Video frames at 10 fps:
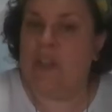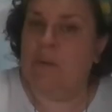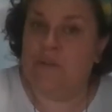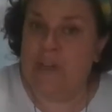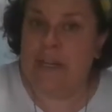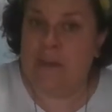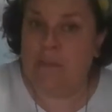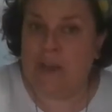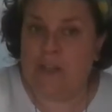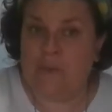I was really
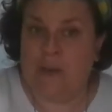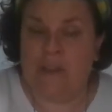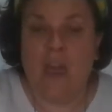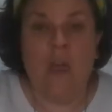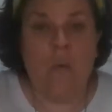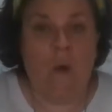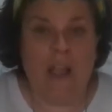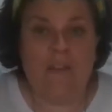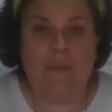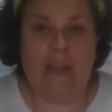impressed with.
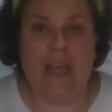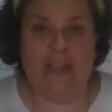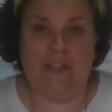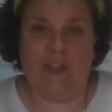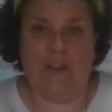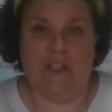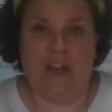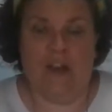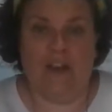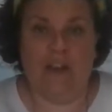Why have my lights gone
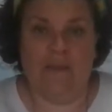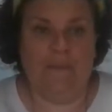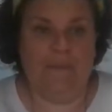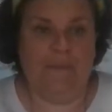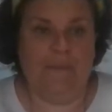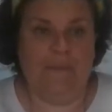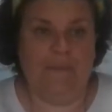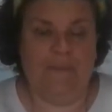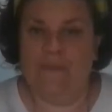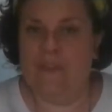dark?
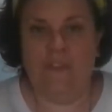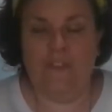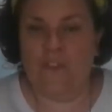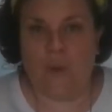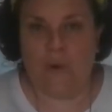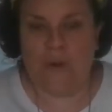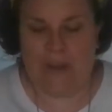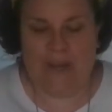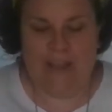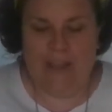It's so
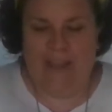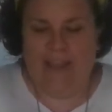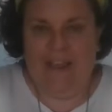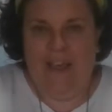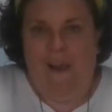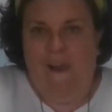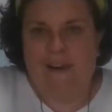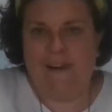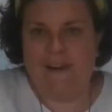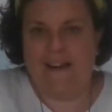annoying.
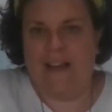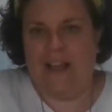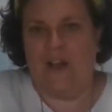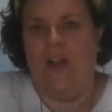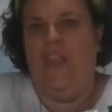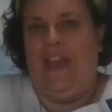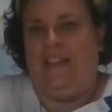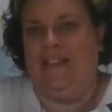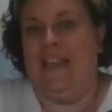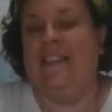I got
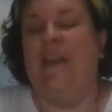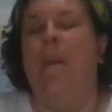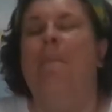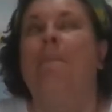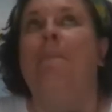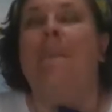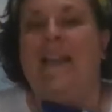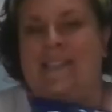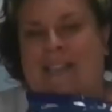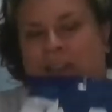this. It's
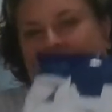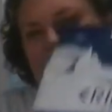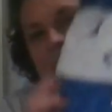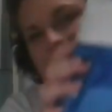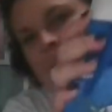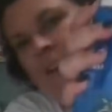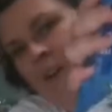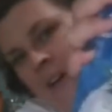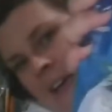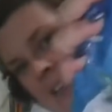massive.
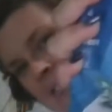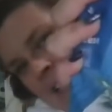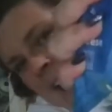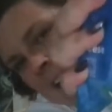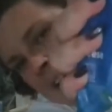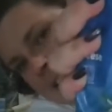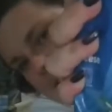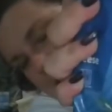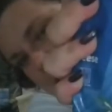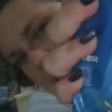Look at that.
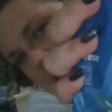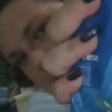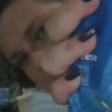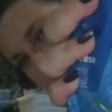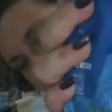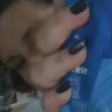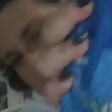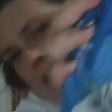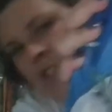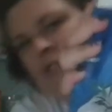It's a
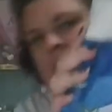pastry